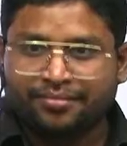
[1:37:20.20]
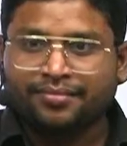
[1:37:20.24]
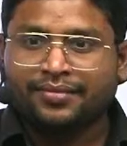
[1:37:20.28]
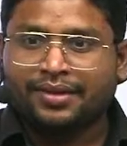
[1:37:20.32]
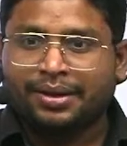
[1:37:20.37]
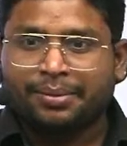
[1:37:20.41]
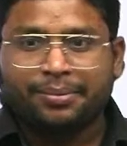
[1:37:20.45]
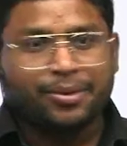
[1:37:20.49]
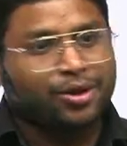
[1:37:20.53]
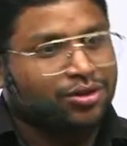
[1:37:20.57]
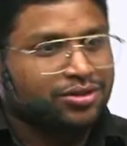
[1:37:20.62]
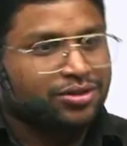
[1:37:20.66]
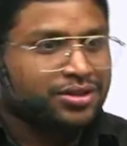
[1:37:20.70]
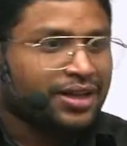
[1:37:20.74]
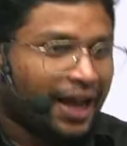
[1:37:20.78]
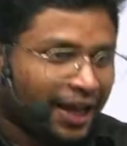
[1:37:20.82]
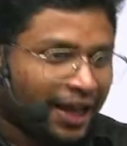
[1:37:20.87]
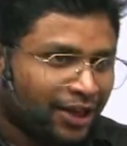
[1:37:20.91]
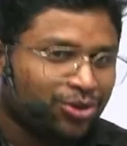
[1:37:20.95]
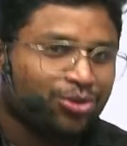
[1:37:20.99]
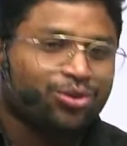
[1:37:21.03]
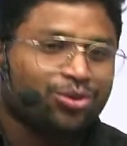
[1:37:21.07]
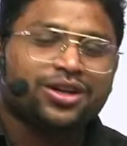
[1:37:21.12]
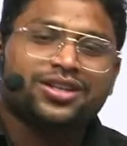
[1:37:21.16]
Because I
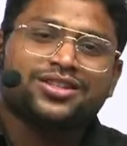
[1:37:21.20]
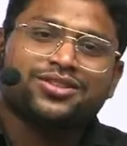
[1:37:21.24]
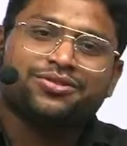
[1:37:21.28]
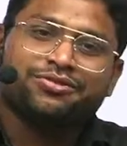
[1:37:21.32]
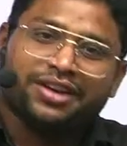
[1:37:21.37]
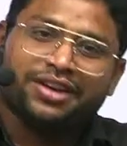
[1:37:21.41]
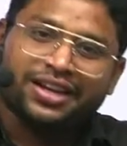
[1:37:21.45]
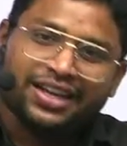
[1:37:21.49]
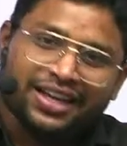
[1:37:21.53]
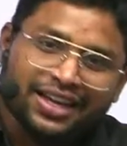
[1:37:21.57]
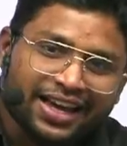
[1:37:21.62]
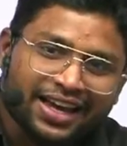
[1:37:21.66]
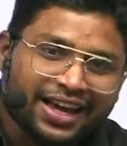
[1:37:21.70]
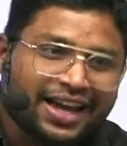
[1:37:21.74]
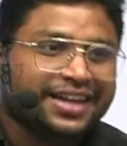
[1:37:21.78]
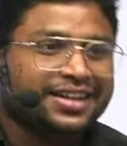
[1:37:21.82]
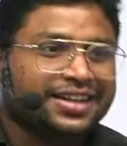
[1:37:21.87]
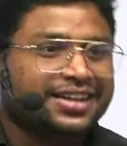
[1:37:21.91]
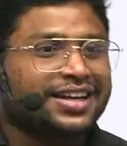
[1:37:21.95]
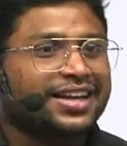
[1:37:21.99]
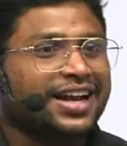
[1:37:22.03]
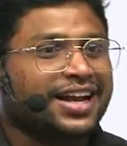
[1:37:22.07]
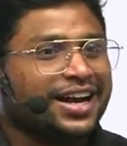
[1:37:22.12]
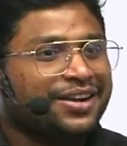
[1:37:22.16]
know it's very
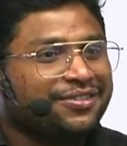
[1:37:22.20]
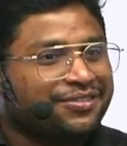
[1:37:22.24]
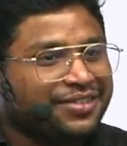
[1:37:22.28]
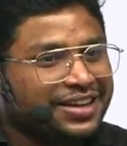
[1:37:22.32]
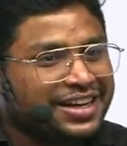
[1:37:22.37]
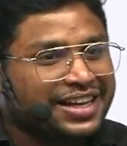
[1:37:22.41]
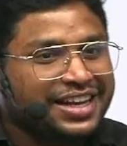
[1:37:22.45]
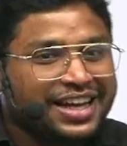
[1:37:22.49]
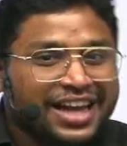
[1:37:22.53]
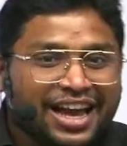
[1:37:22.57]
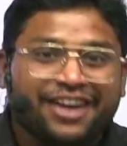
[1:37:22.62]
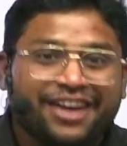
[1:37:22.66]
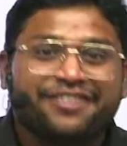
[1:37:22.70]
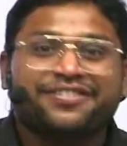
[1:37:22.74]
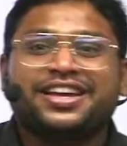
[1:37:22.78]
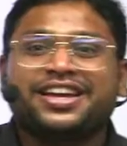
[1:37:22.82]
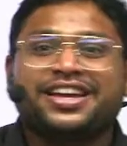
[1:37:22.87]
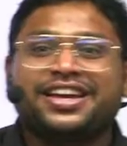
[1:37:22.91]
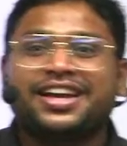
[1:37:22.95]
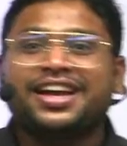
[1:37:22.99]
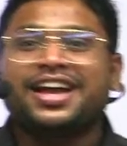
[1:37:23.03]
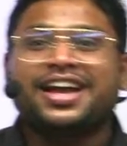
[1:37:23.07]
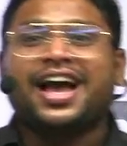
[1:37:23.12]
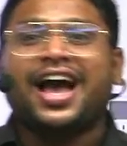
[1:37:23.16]
hectic and very heavy
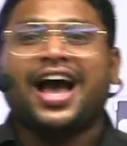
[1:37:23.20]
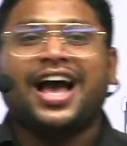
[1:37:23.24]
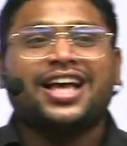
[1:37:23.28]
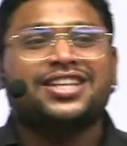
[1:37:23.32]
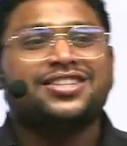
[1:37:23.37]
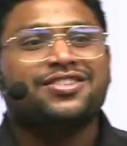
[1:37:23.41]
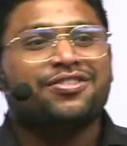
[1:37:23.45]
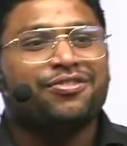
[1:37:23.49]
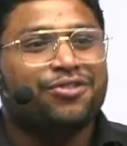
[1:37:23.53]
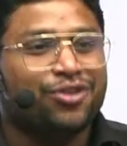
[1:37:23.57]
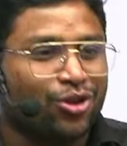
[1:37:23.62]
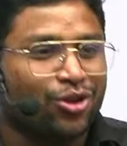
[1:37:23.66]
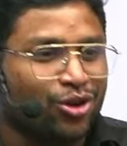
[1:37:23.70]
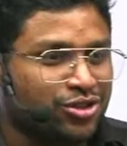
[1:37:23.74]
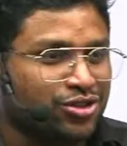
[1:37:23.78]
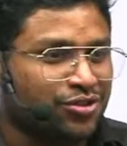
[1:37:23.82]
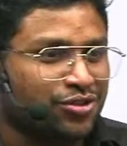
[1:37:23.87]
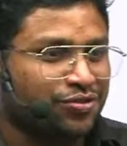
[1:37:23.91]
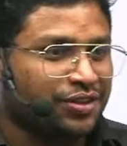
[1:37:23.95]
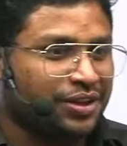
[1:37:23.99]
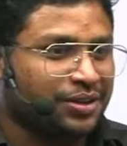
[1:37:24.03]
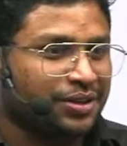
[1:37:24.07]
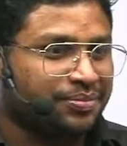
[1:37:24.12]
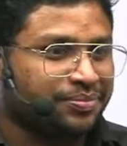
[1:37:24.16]
as a
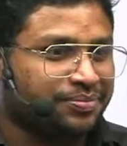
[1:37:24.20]
philosophy.